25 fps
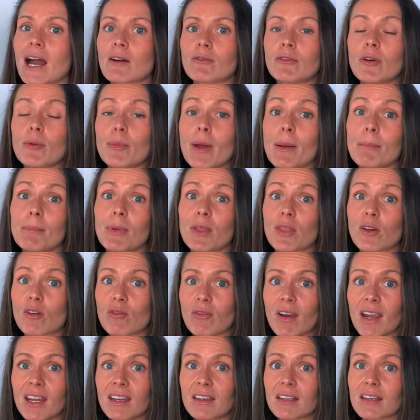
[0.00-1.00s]
And remember, the
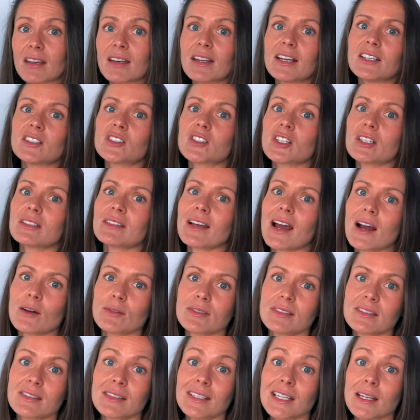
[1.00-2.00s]
gradient is just how
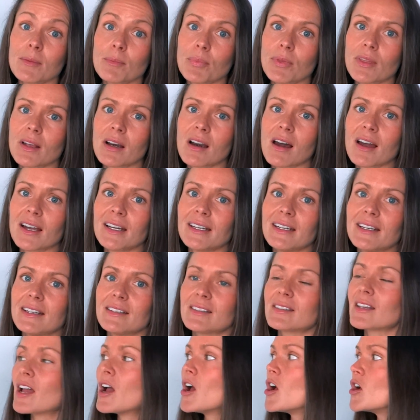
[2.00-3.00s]
steep the line
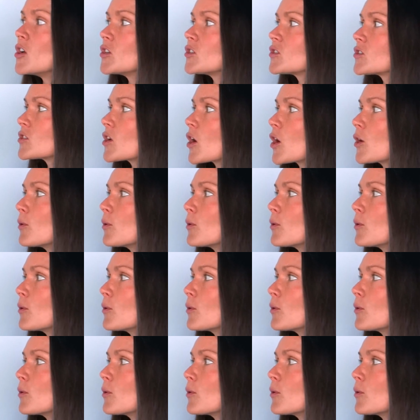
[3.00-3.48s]
is. So